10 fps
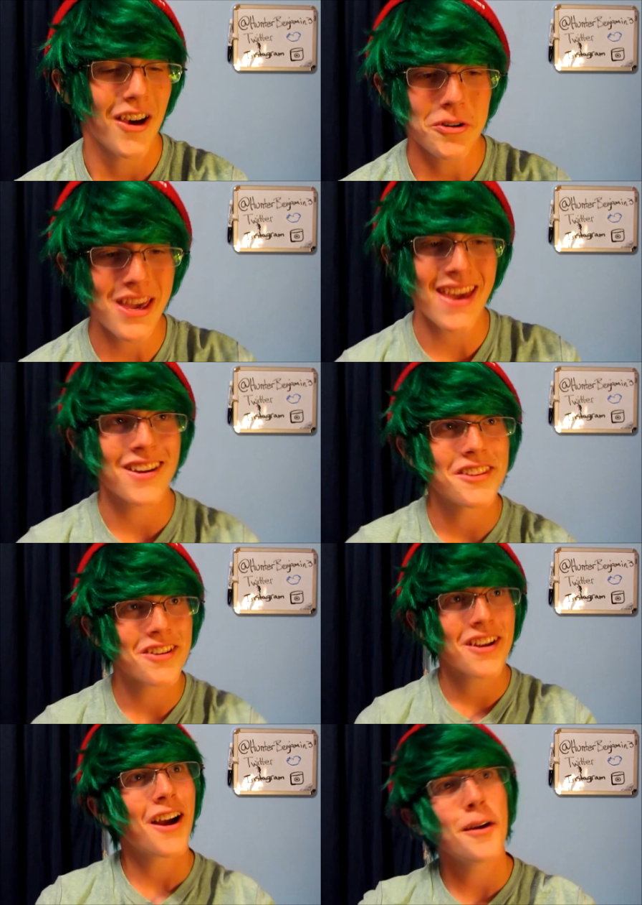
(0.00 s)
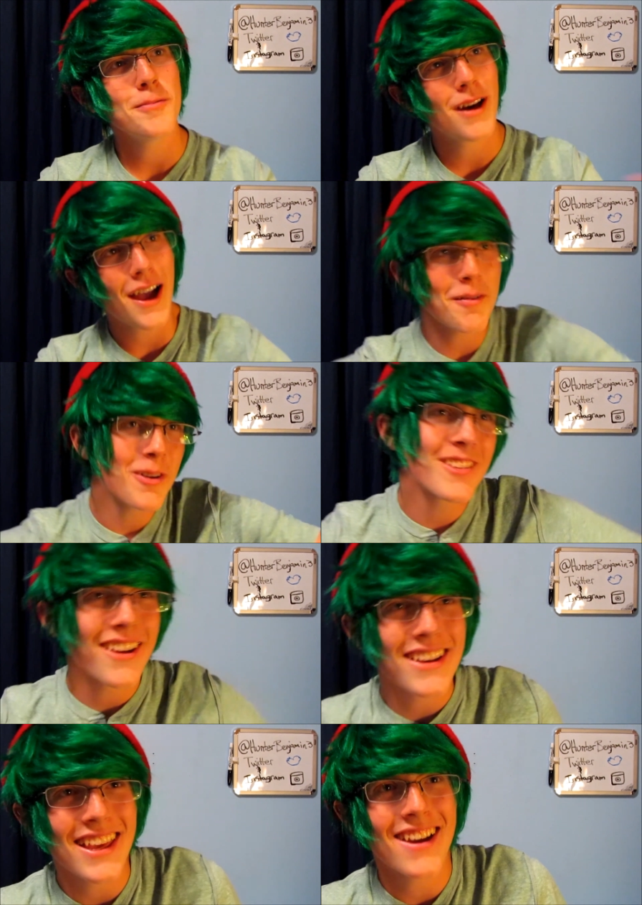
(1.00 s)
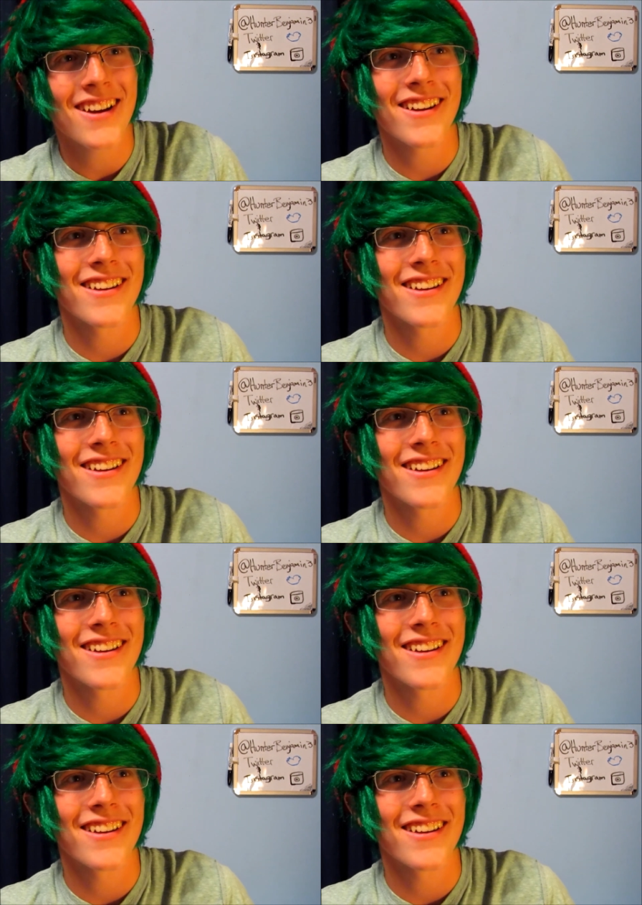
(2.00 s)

Okay, Hunter, I'm all done here.